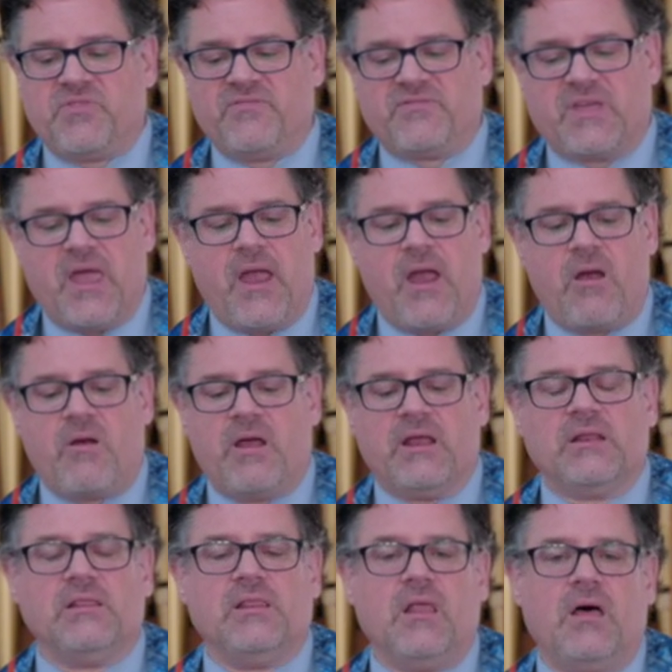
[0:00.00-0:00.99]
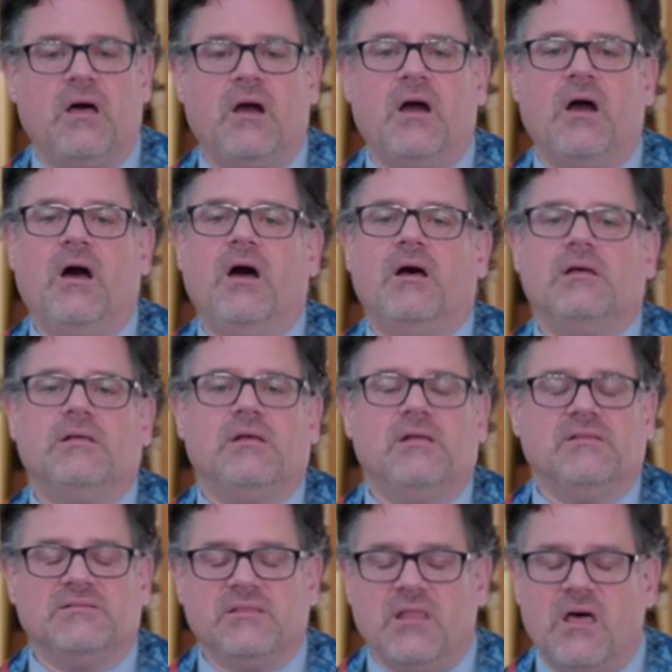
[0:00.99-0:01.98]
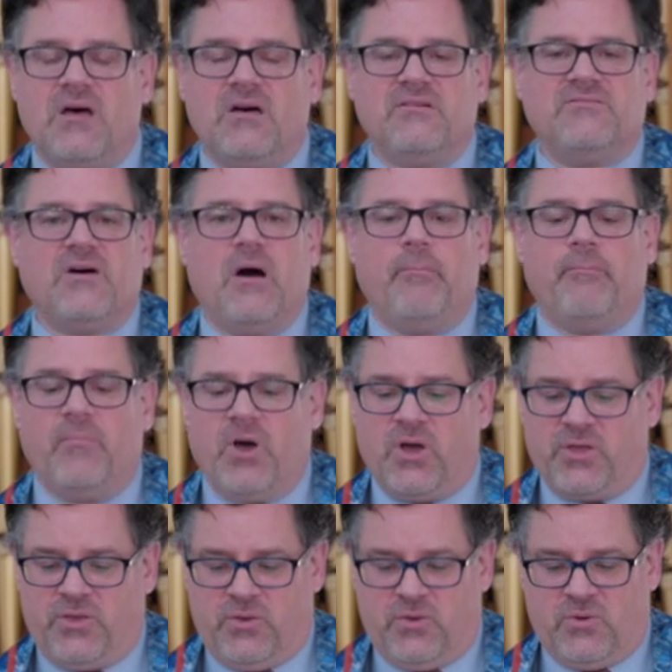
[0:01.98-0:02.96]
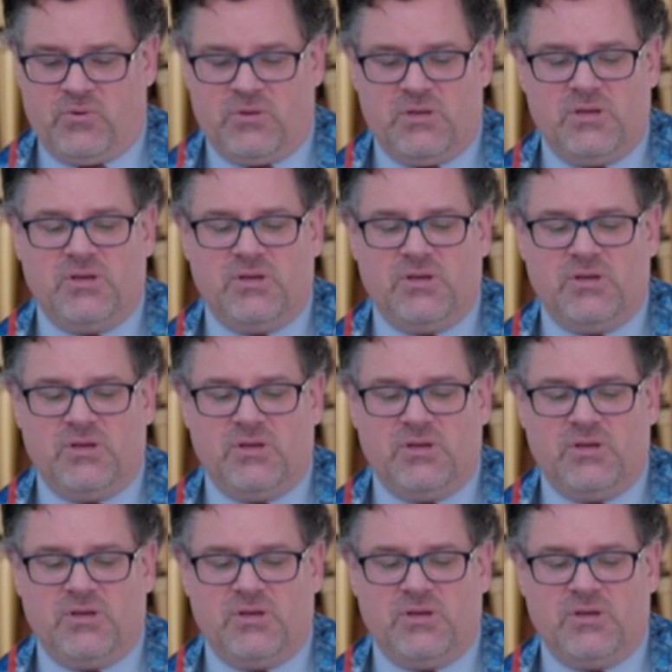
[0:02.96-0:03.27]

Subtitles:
of care and love among you.